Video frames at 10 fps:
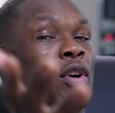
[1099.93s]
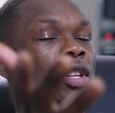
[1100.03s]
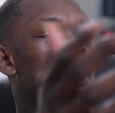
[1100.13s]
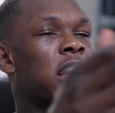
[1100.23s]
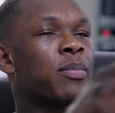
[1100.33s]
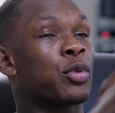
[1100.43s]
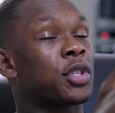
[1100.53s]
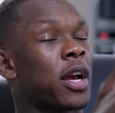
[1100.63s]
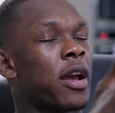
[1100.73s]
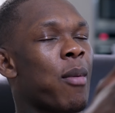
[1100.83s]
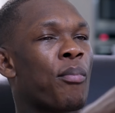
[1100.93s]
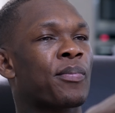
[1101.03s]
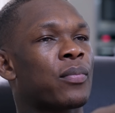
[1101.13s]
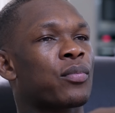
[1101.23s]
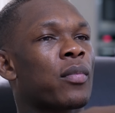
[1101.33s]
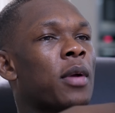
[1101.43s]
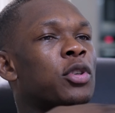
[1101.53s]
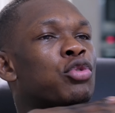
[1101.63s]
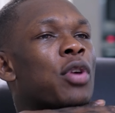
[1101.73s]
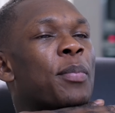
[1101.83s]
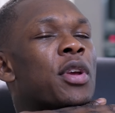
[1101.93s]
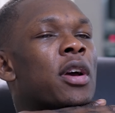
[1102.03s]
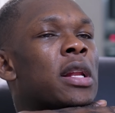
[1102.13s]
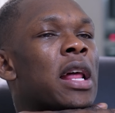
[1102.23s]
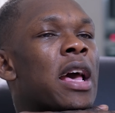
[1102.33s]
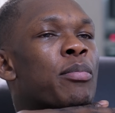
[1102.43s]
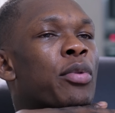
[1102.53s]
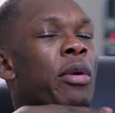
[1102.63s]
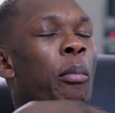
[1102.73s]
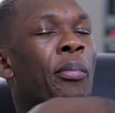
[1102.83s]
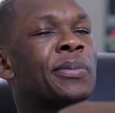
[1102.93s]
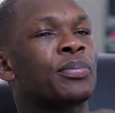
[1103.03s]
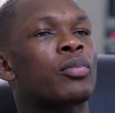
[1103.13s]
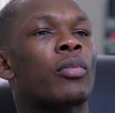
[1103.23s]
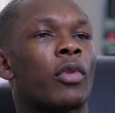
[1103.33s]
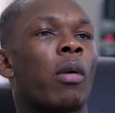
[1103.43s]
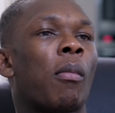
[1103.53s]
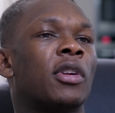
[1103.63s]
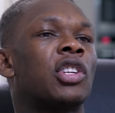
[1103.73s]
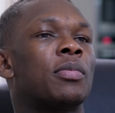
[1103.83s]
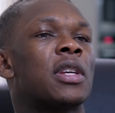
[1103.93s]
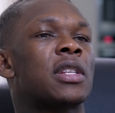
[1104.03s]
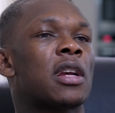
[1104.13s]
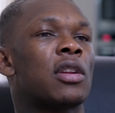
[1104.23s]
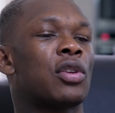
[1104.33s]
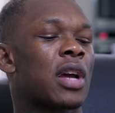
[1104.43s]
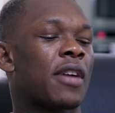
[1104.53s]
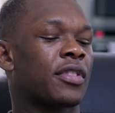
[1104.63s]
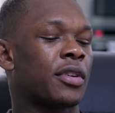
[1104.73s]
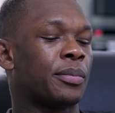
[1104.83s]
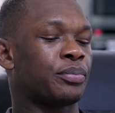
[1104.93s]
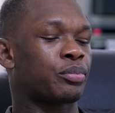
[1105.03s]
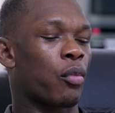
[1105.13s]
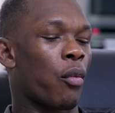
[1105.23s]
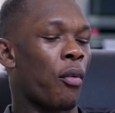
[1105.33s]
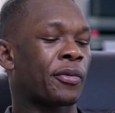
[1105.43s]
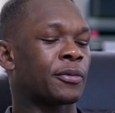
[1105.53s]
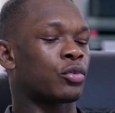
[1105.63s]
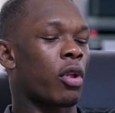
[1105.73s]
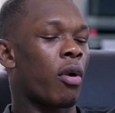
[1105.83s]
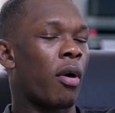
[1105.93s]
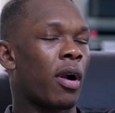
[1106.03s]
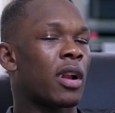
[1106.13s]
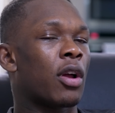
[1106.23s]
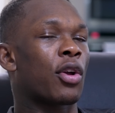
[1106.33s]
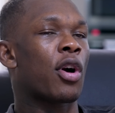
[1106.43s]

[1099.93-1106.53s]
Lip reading: all the time, which I am. Strappy young lad, but some things I need to look after. And I want to